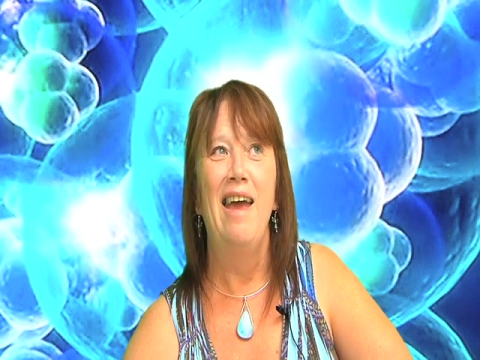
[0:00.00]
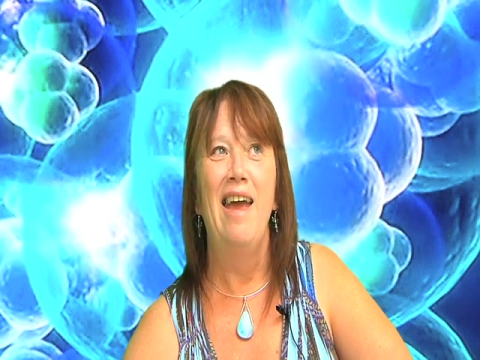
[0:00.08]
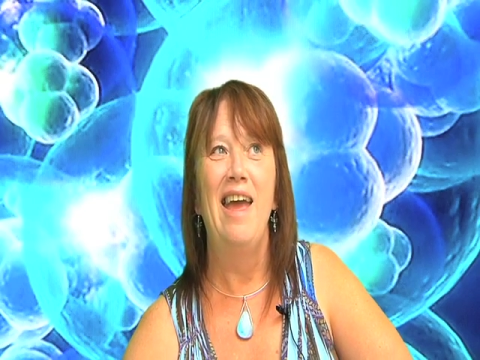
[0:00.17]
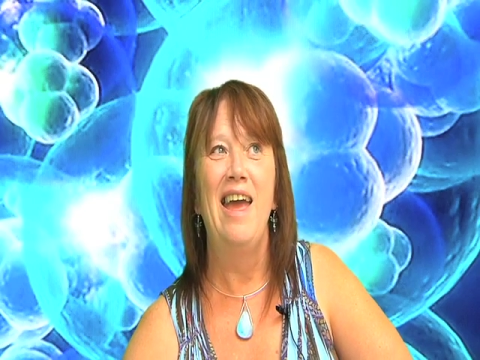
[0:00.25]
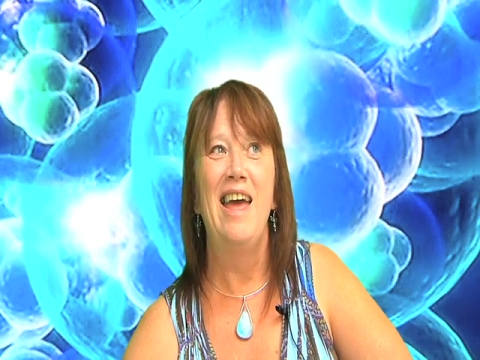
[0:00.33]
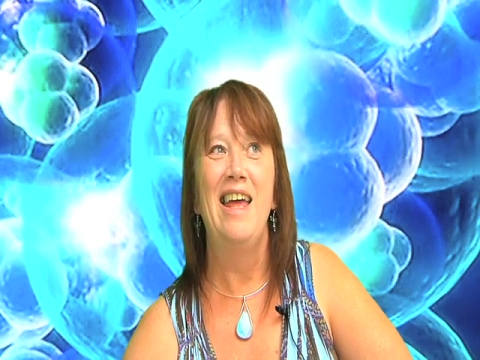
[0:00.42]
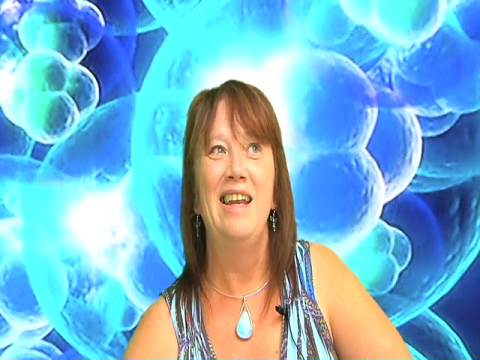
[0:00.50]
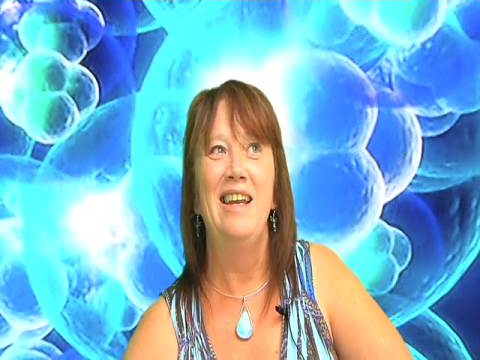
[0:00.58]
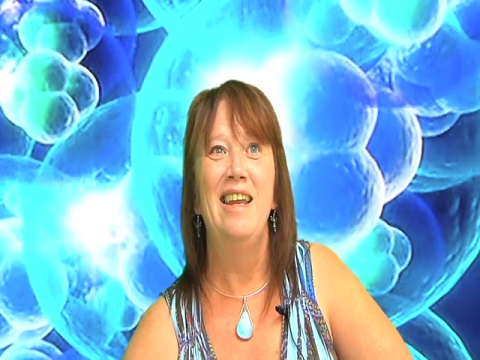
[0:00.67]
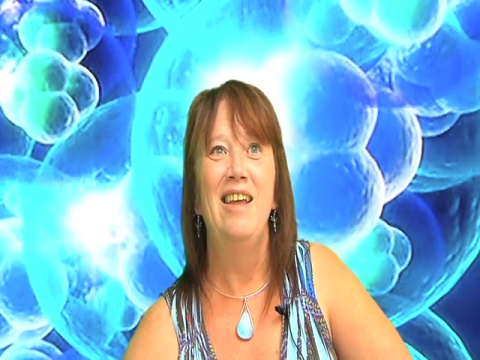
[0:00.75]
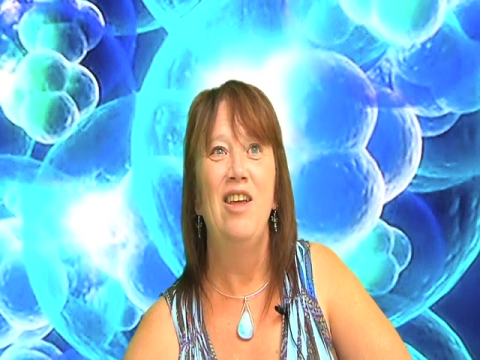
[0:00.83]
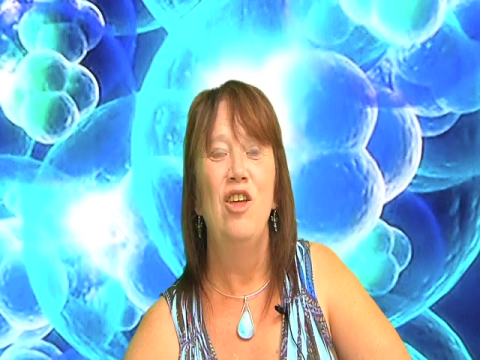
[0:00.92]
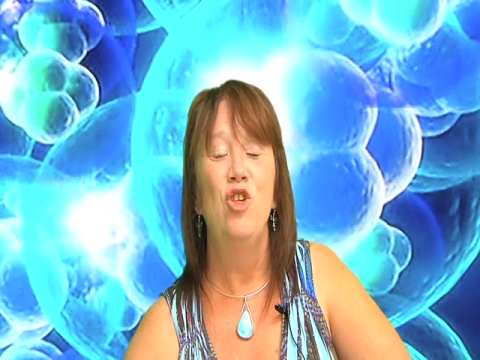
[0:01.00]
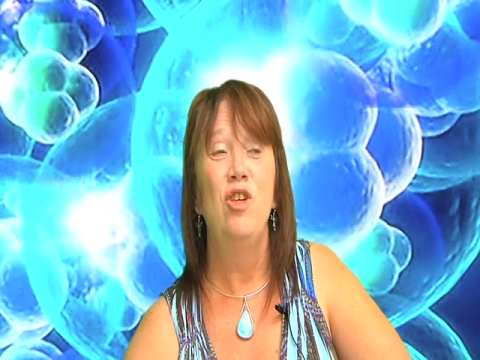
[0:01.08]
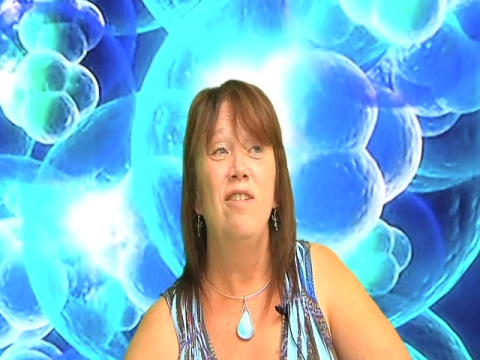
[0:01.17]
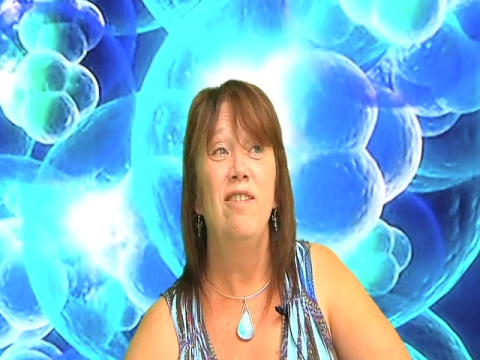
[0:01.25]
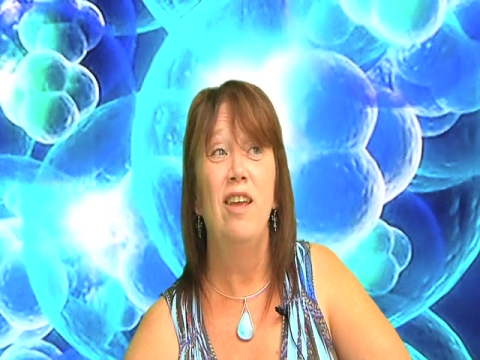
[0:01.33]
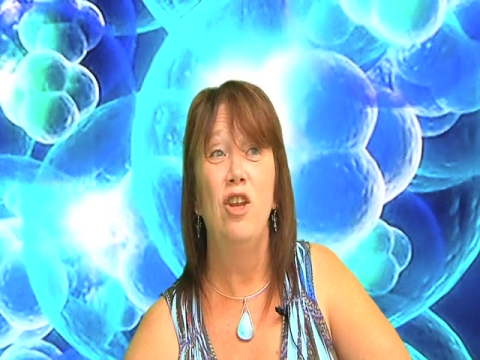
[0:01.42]
and she
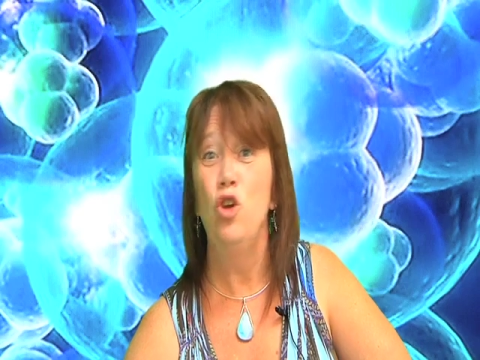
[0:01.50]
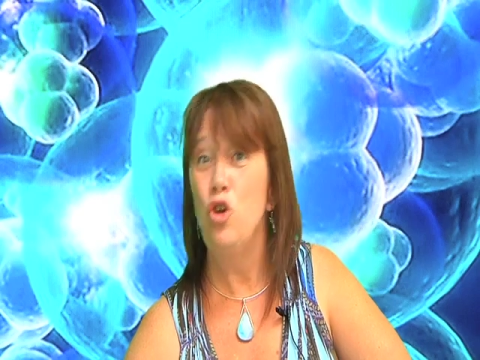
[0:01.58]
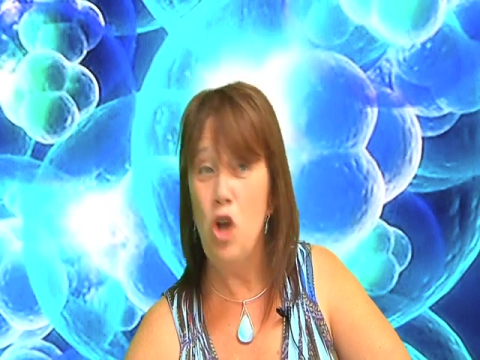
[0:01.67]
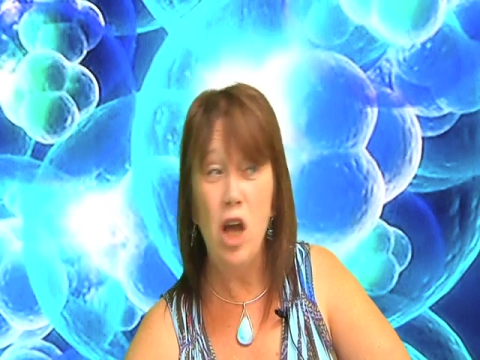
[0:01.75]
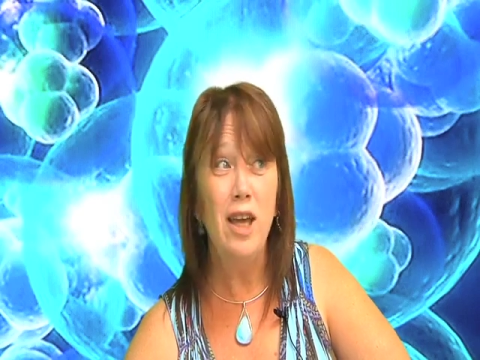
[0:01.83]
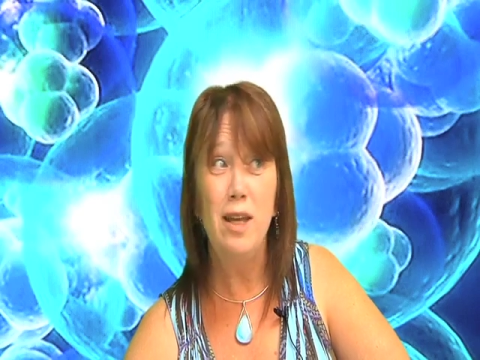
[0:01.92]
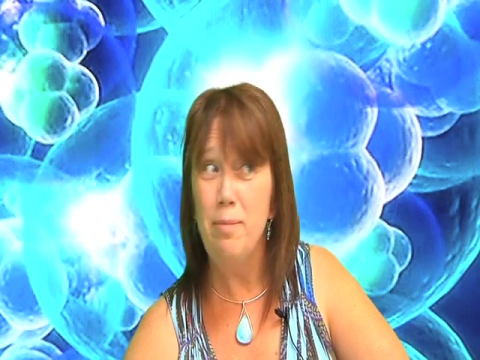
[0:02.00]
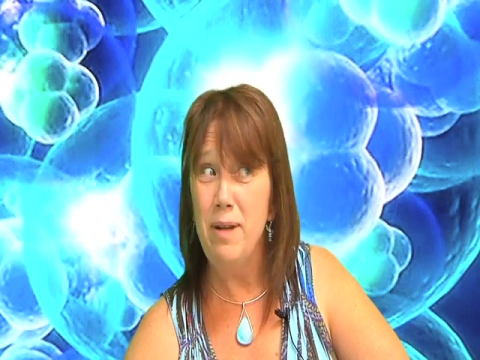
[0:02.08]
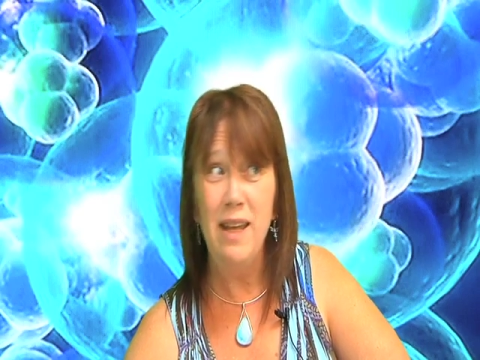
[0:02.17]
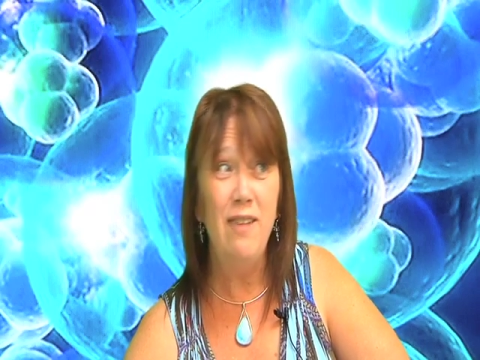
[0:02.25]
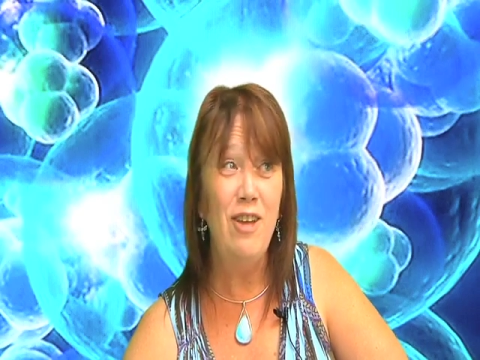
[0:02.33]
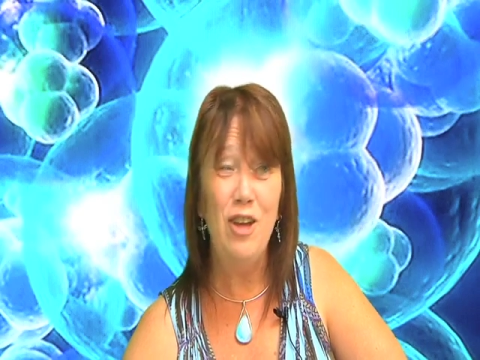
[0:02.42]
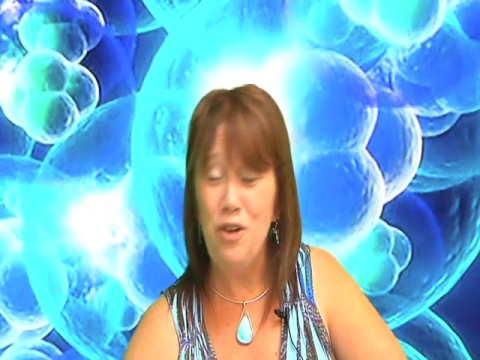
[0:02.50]
said, "You're not going to believe it,